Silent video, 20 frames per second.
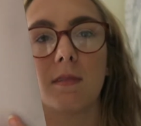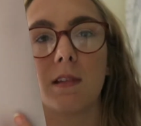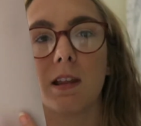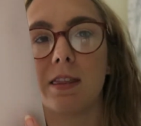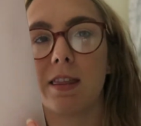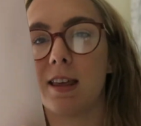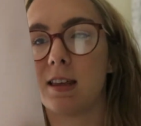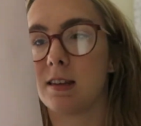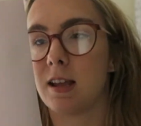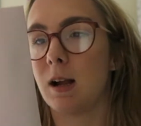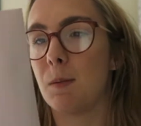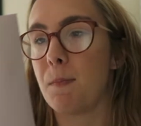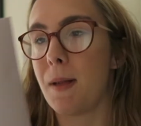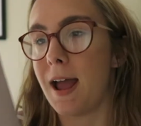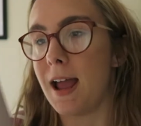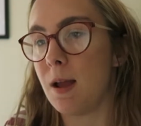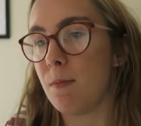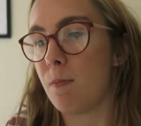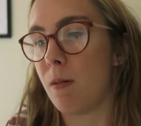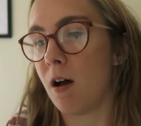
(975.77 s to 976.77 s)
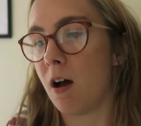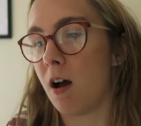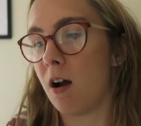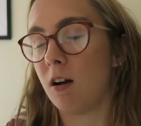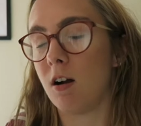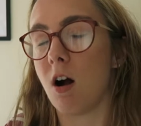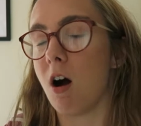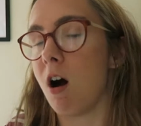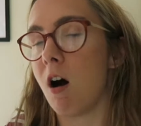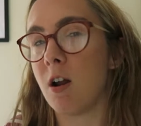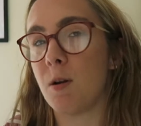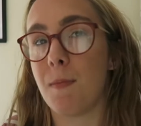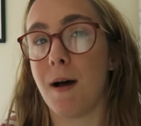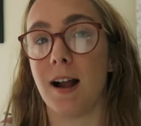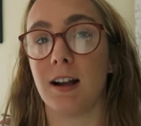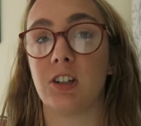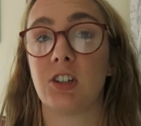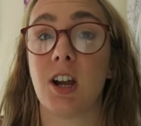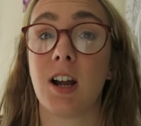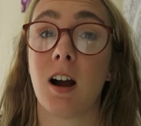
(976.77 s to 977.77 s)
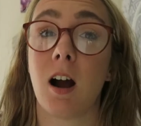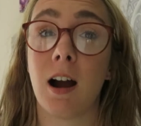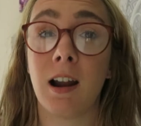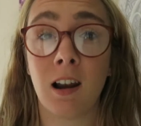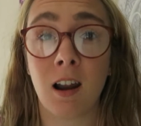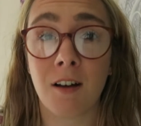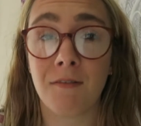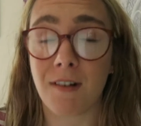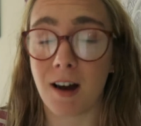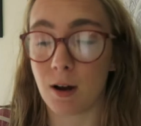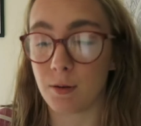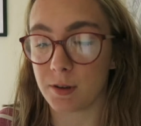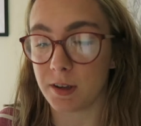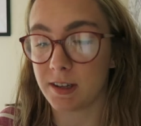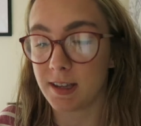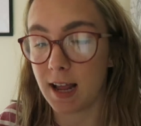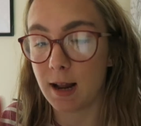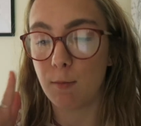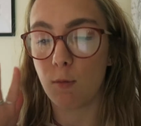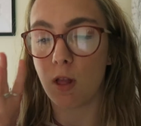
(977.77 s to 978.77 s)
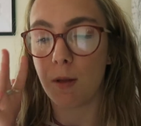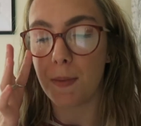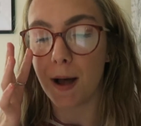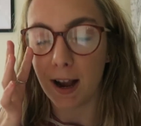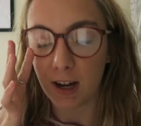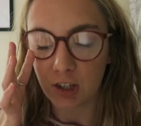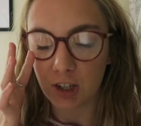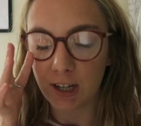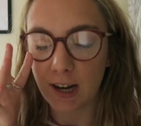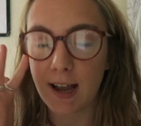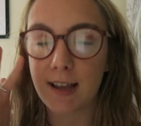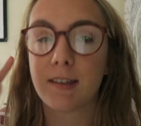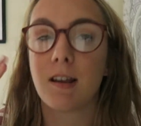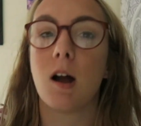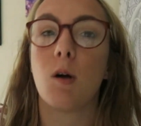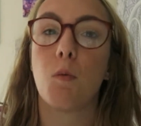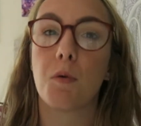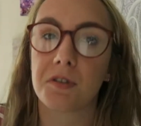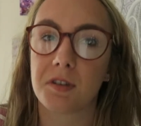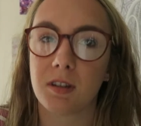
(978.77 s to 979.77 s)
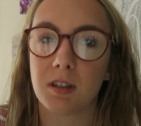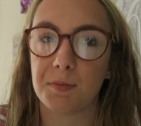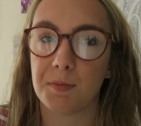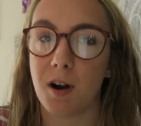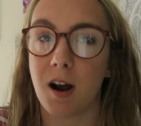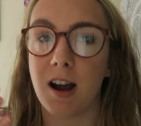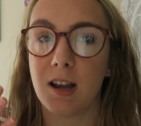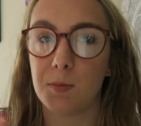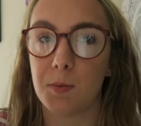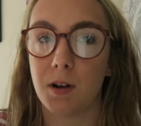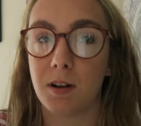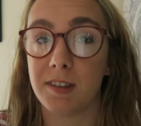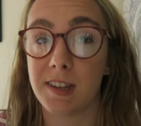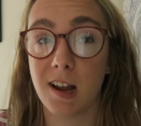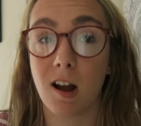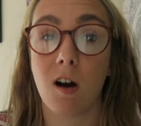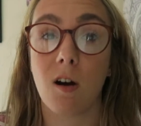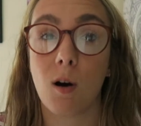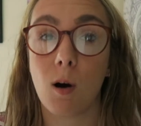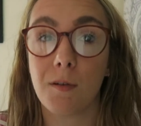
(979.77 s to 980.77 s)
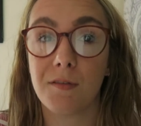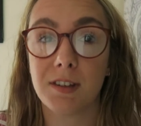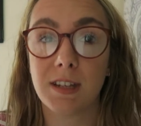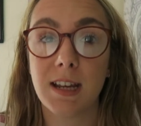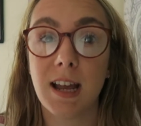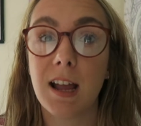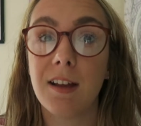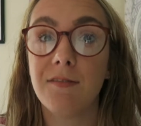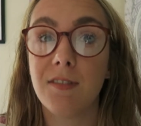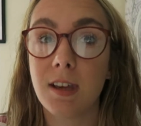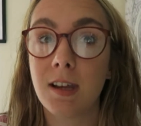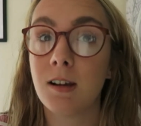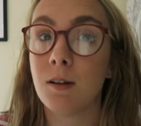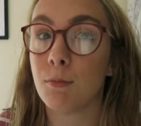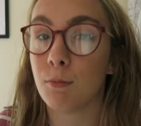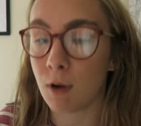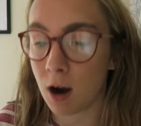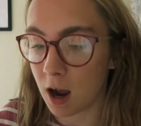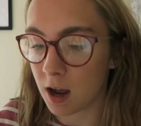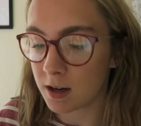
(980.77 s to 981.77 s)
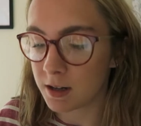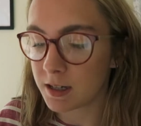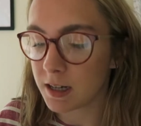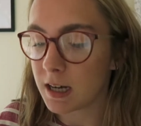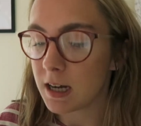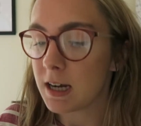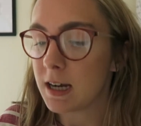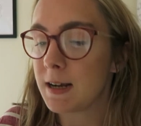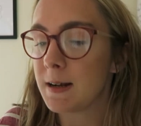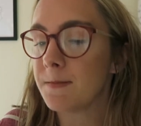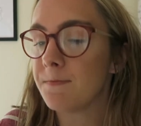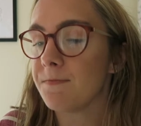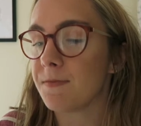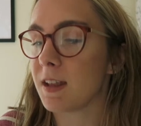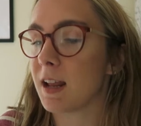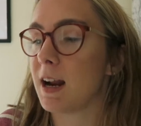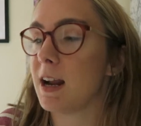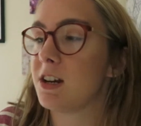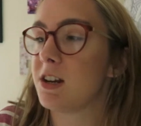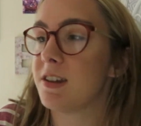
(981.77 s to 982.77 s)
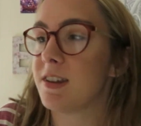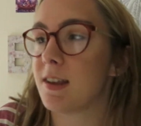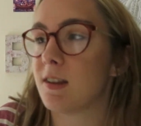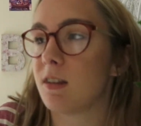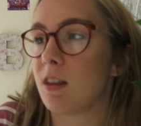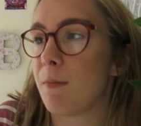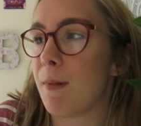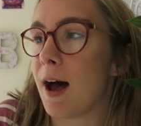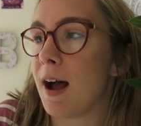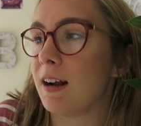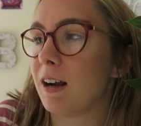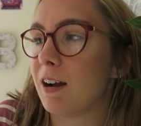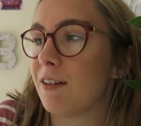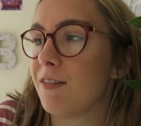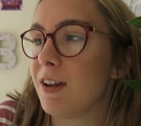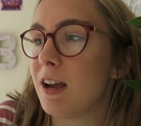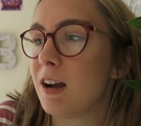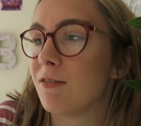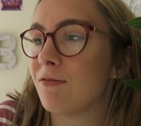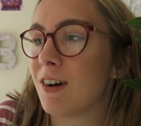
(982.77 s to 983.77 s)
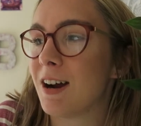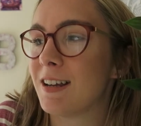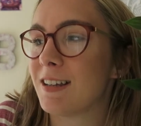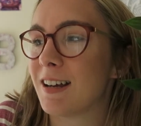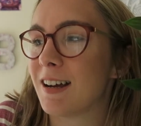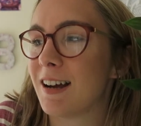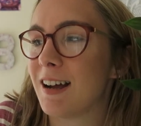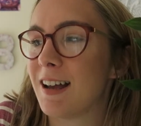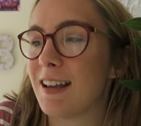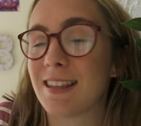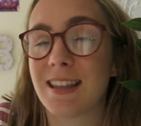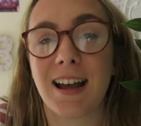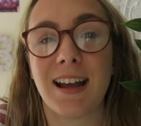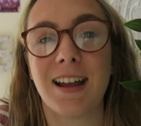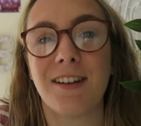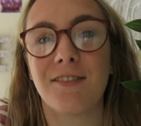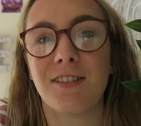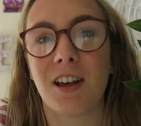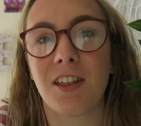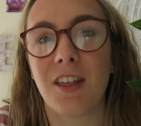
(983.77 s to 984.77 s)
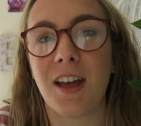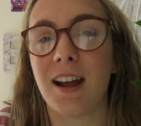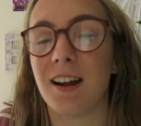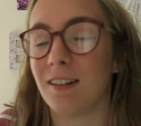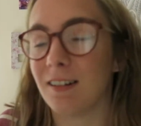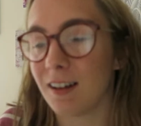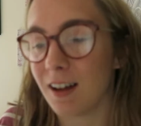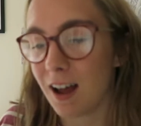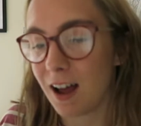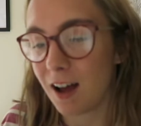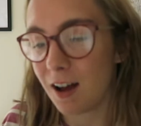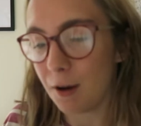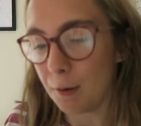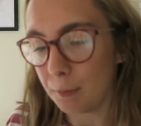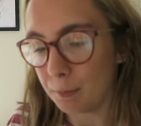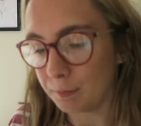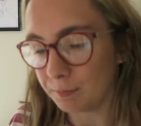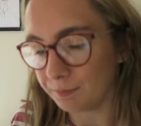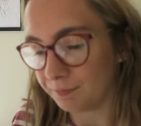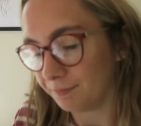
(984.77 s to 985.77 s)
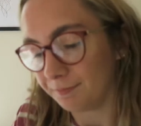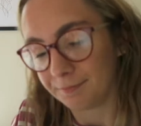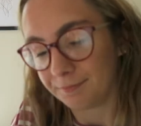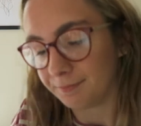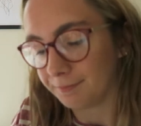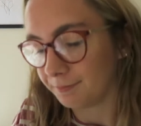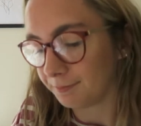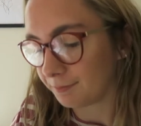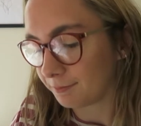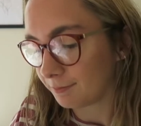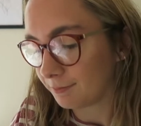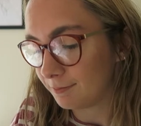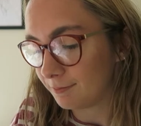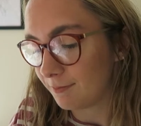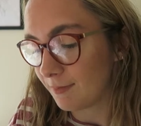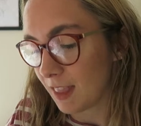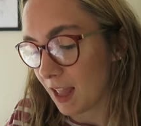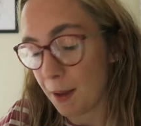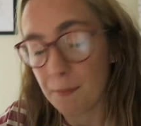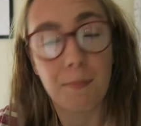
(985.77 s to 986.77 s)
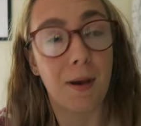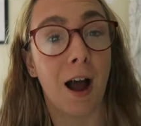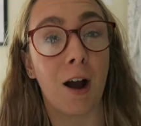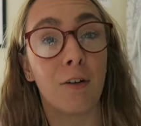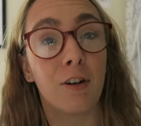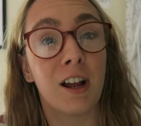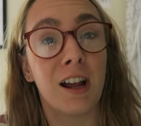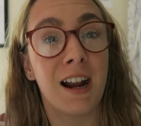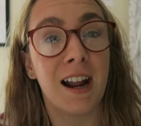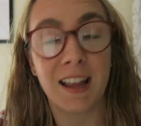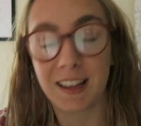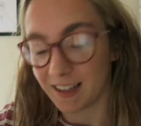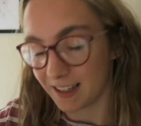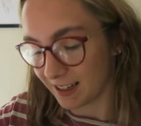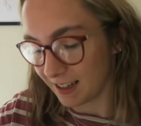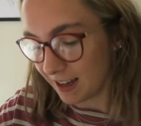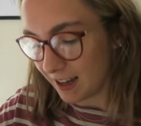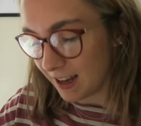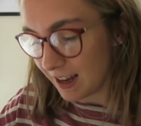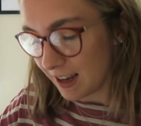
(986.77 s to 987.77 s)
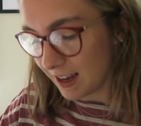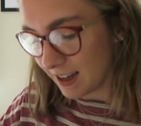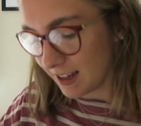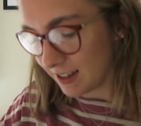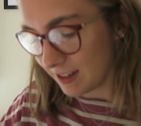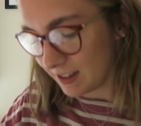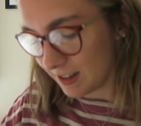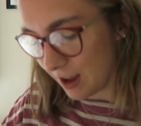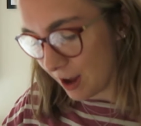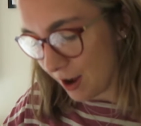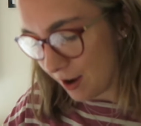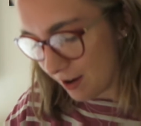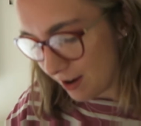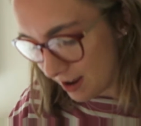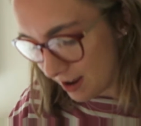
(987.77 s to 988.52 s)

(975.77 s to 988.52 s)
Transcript: this like paper card packaging. I love how sustainable the packaging is. I wasn't surprised because they are obviously a vegan brand. And it just says on the back, a vegan razor, is that even a thing? Apparently it is. So